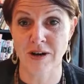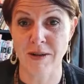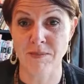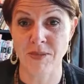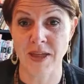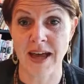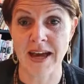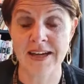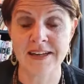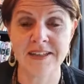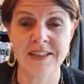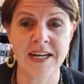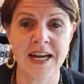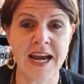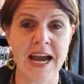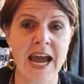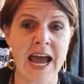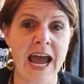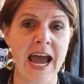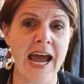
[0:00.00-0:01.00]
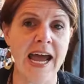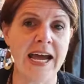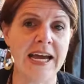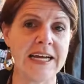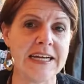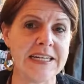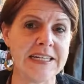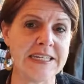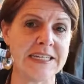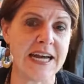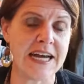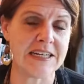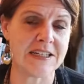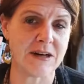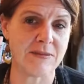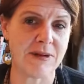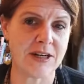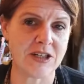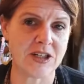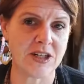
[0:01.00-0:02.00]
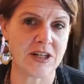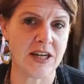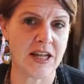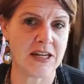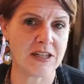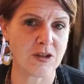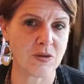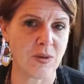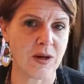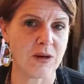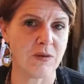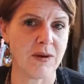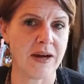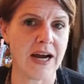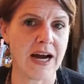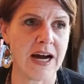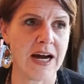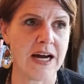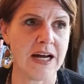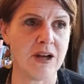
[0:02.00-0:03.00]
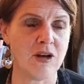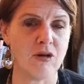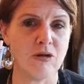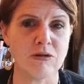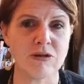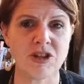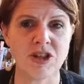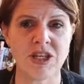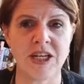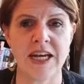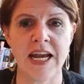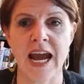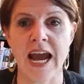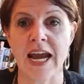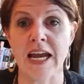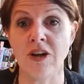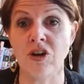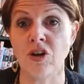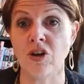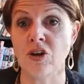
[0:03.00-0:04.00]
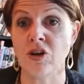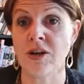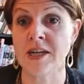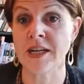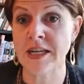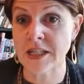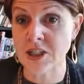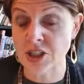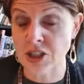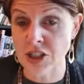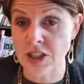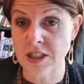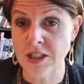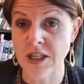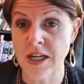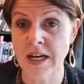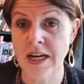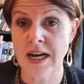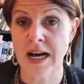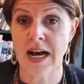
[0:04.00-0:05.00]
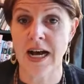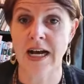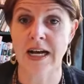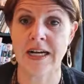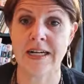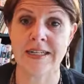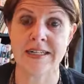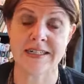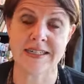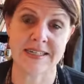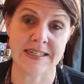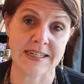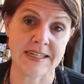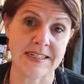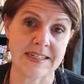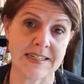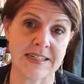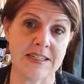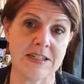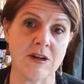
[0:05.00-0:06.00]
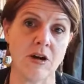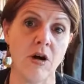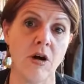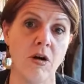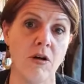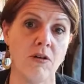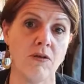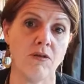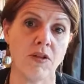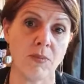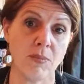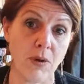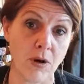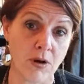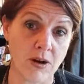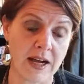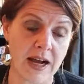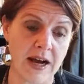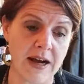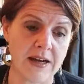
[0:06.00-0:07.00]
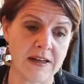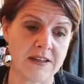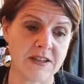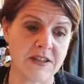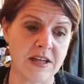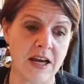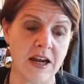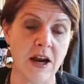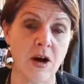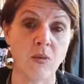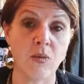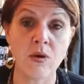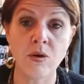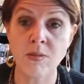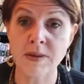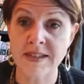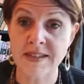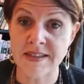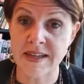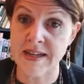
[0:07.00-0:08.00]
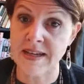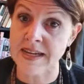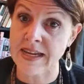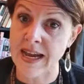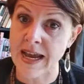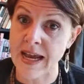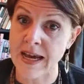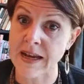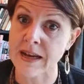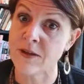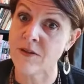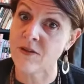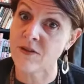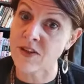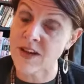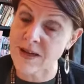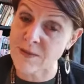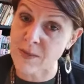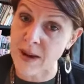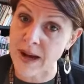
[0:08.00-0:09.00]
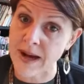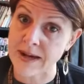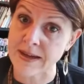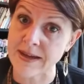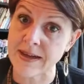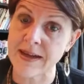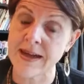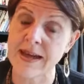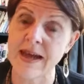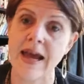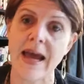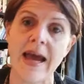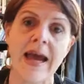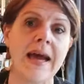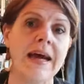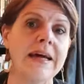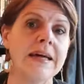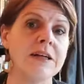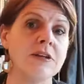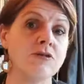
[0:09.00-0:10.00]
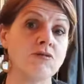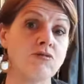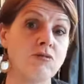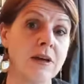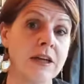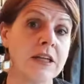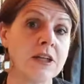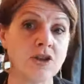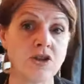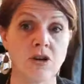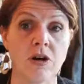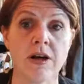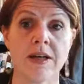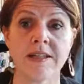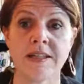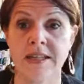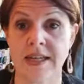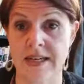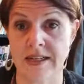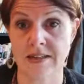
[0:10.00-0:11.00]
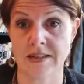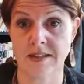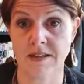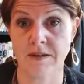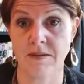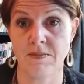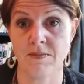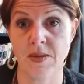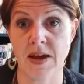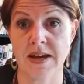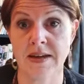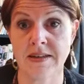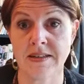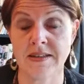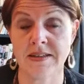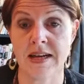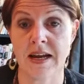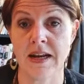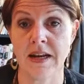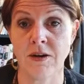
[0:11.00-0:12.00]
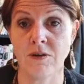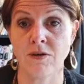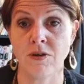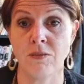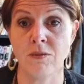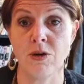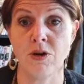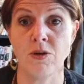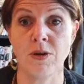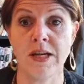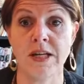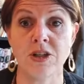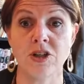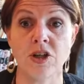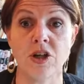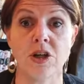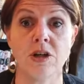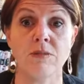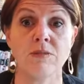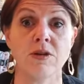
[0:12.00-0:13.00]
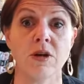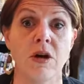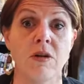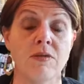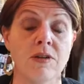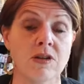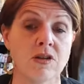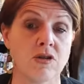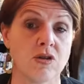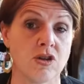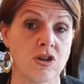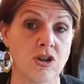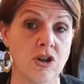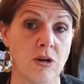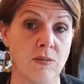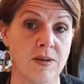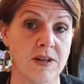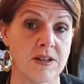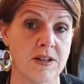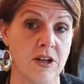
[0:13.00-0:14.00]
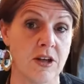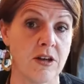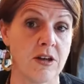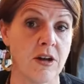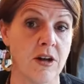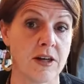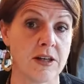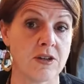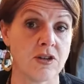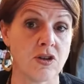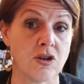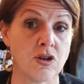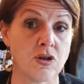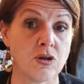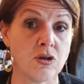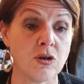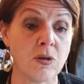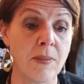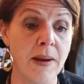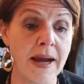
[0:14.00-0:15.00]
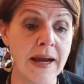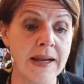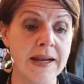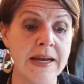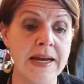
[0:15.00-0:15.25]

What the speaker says: that. And as I mentioned last week, we are launching a new kitchen season of the podcast. And I will be sending out a feedback and really trying to get some understanding from you in terms of the sorts of topics that you'd like us to talk about,